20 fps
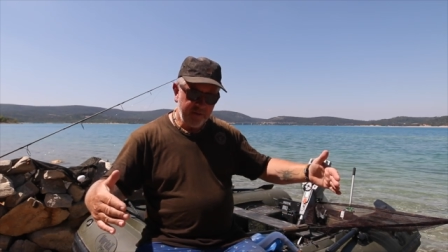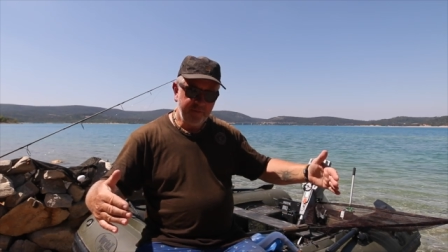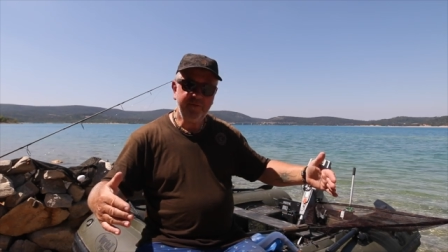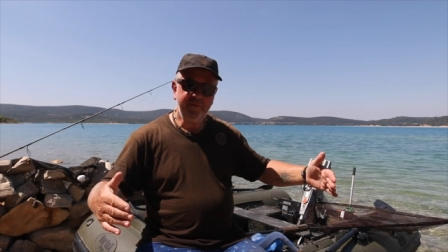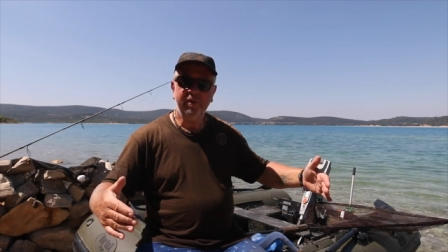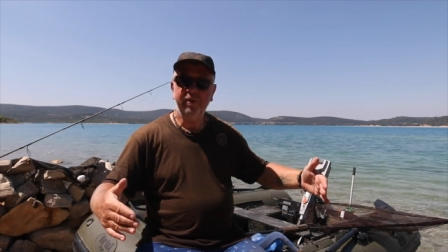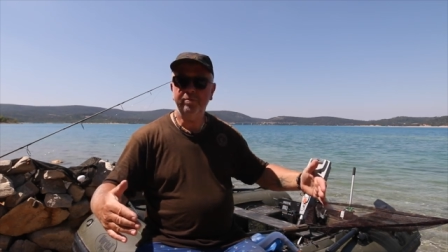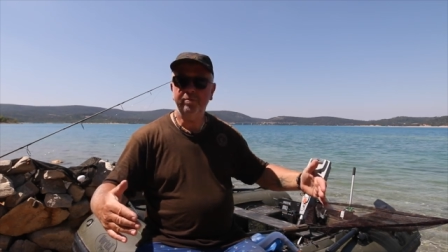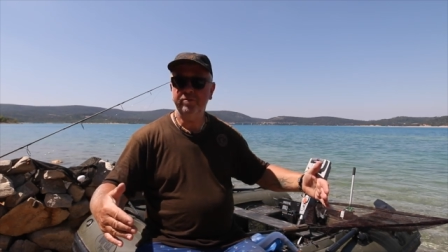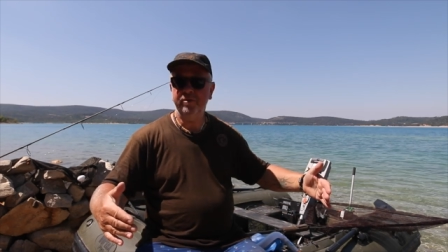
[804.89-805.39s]

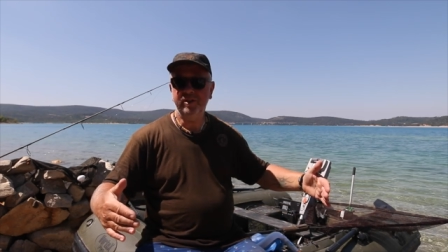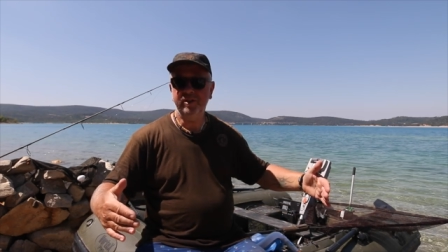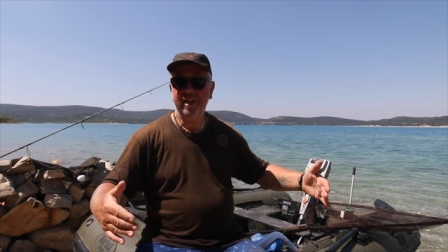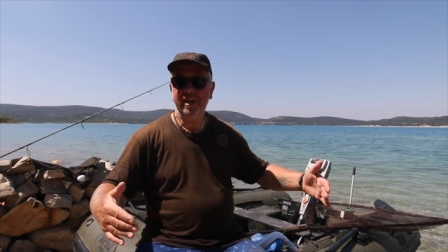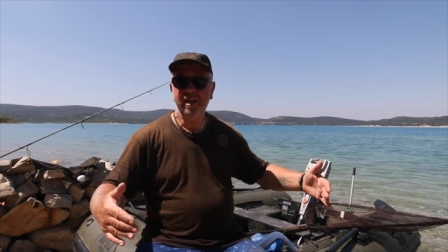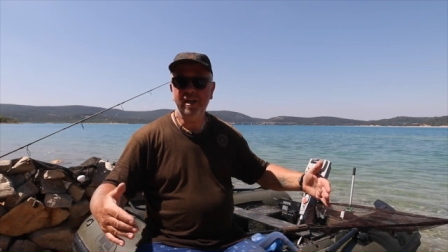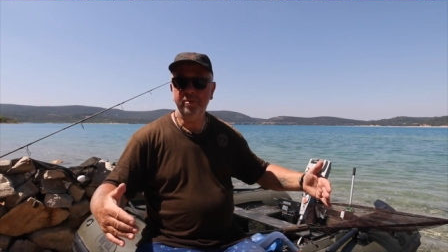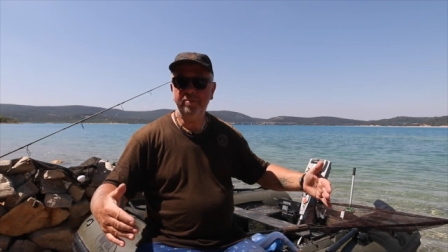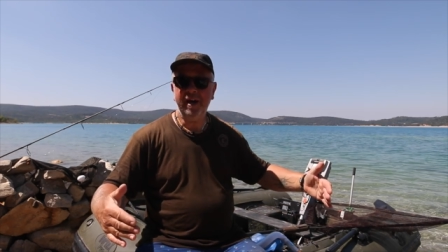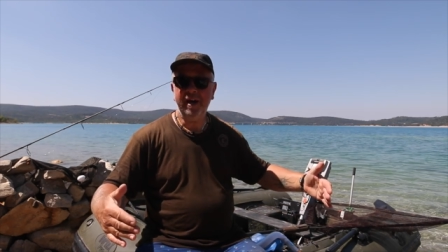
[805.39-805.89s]
for
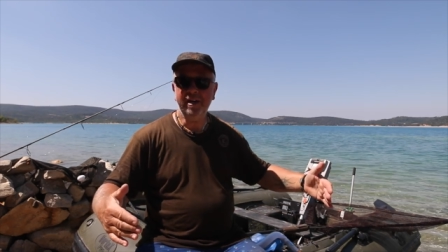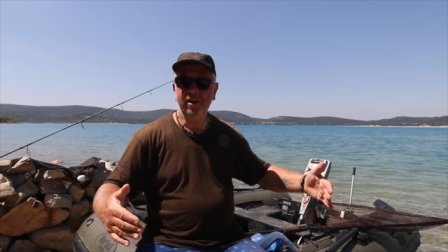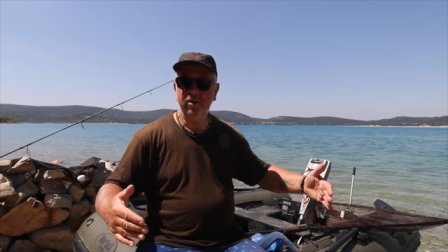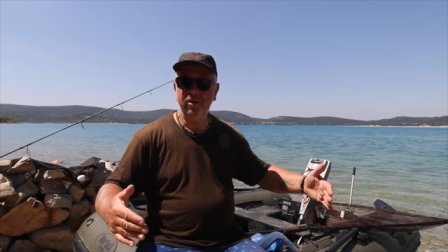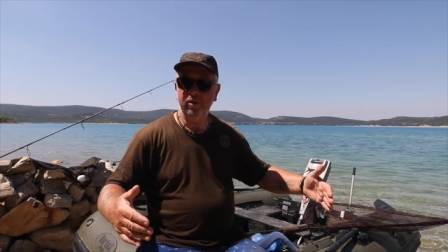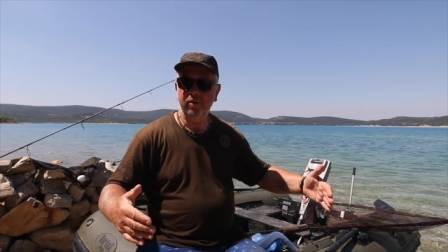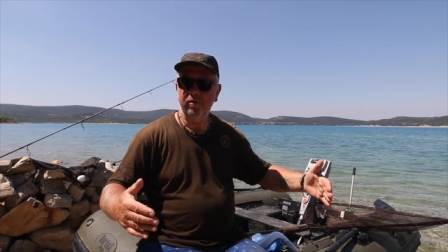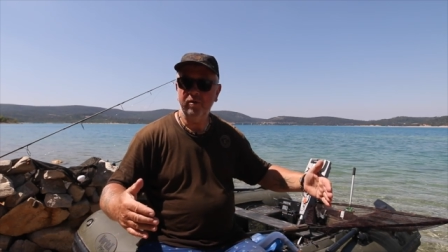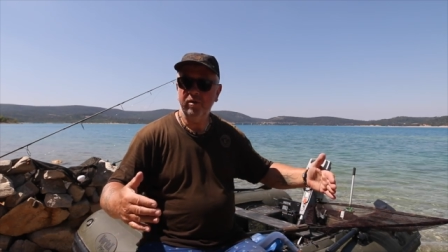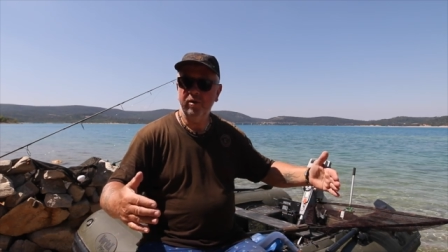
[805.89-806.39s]
presenting a bait
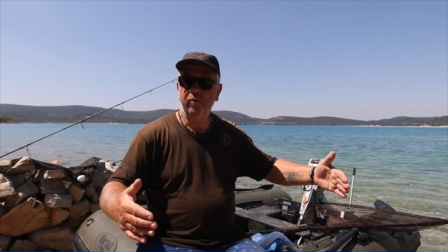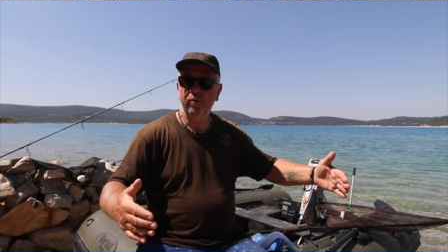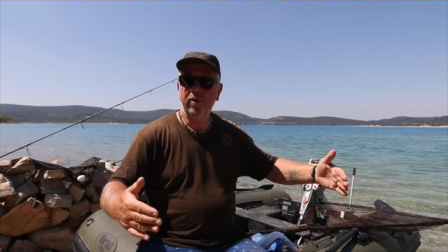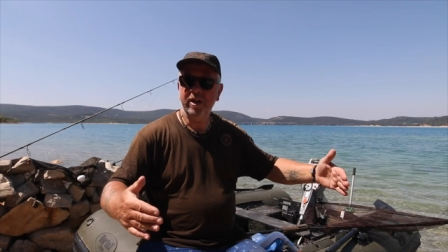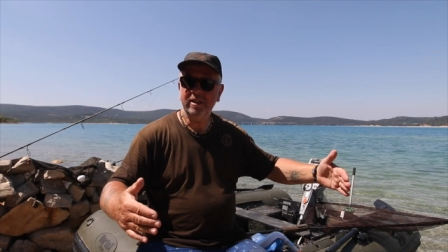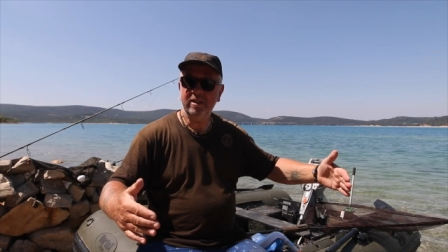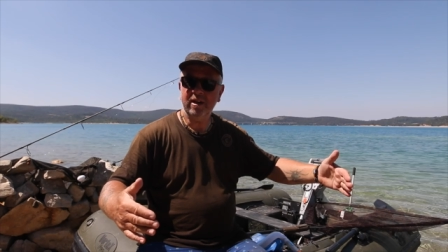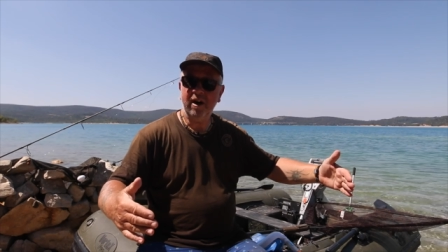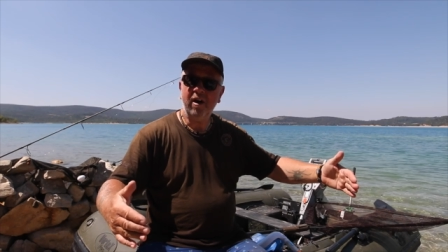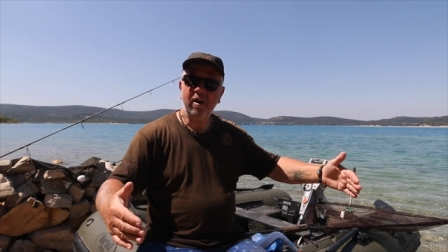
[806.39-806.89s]
on. The
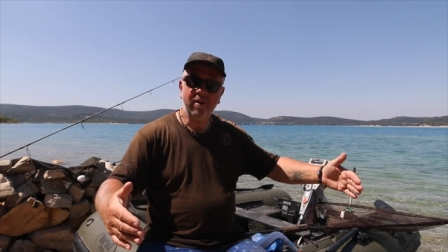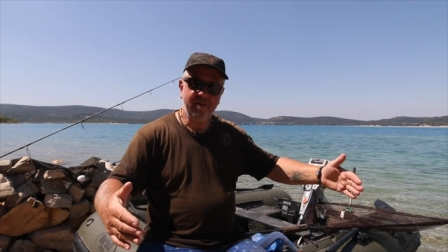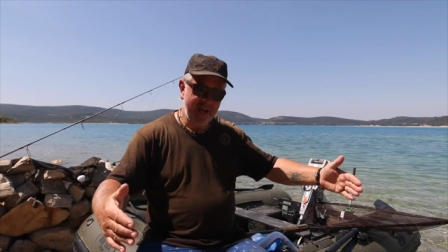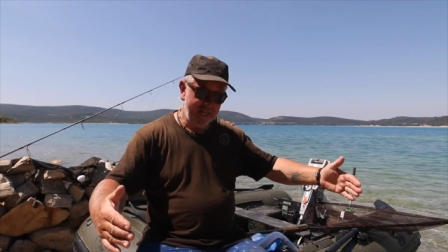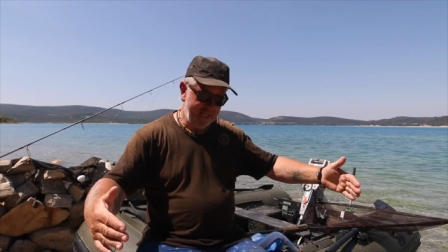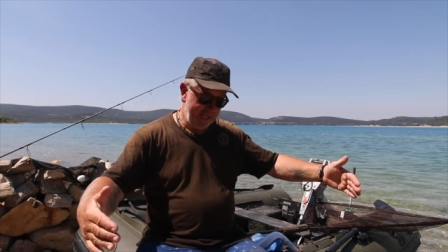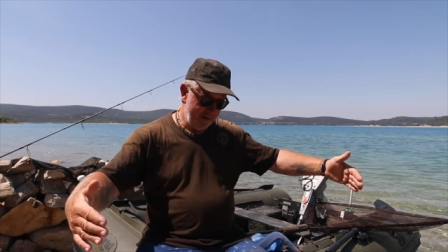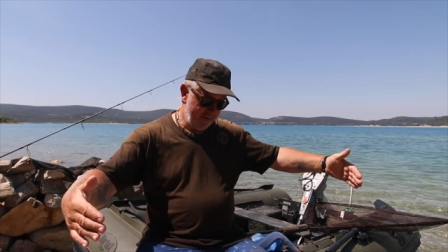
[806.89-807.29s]
ones that are out